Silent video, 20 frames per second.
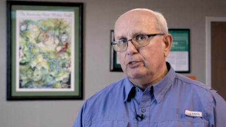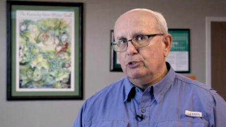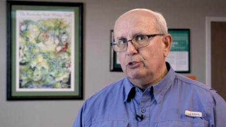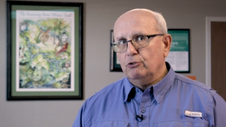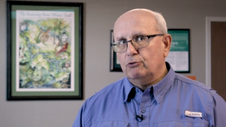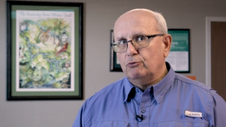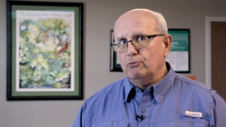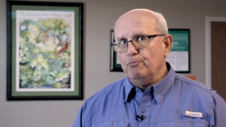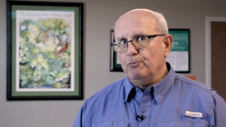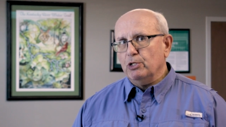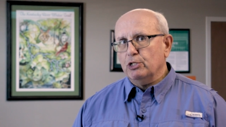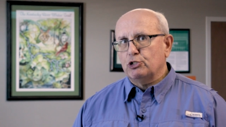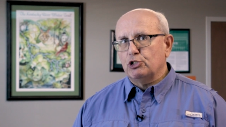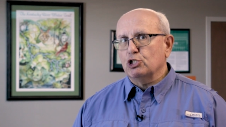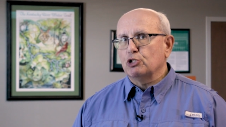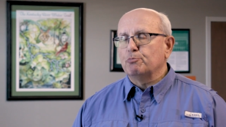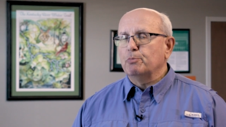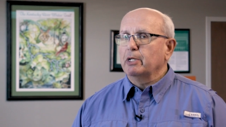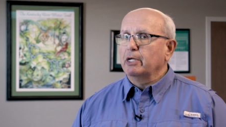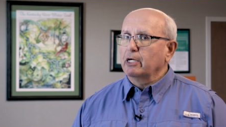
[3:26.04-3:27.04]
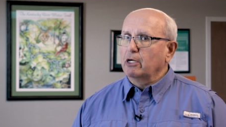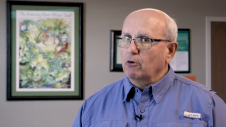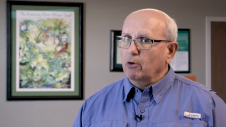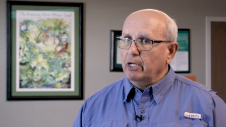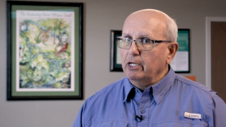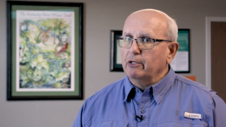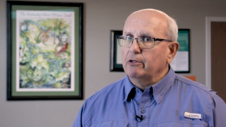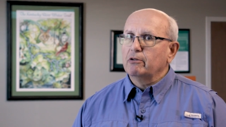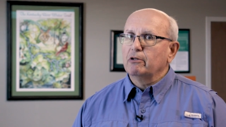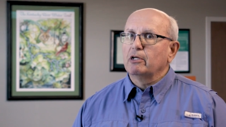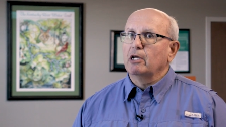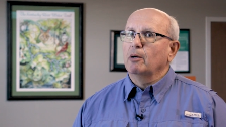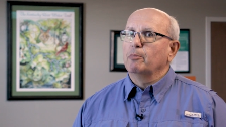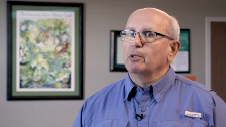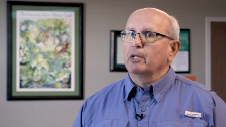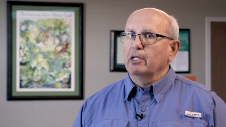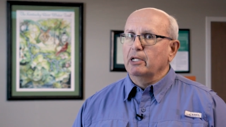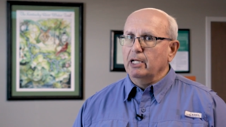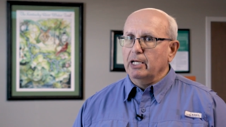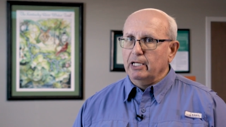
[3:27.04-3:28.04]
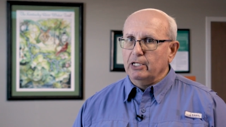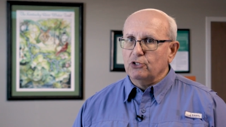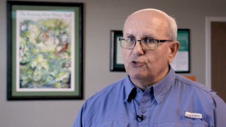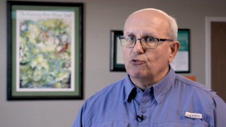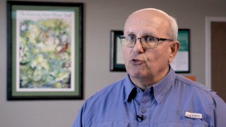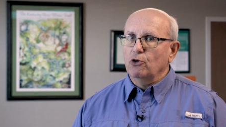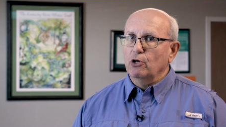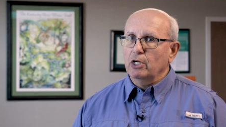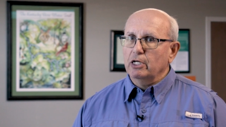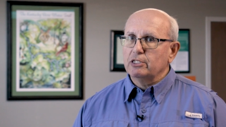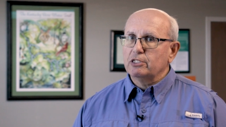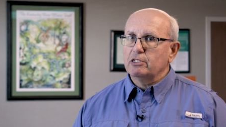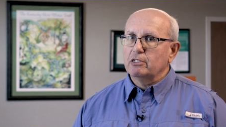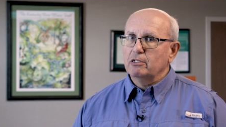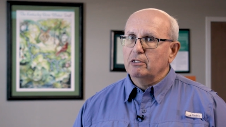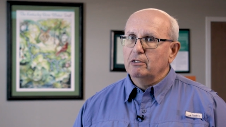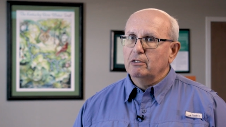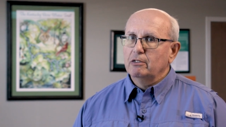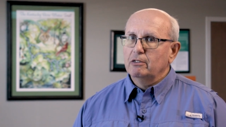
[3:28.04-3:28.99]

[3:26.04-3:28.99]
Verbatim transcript: you, it's just been a great couple of days for us.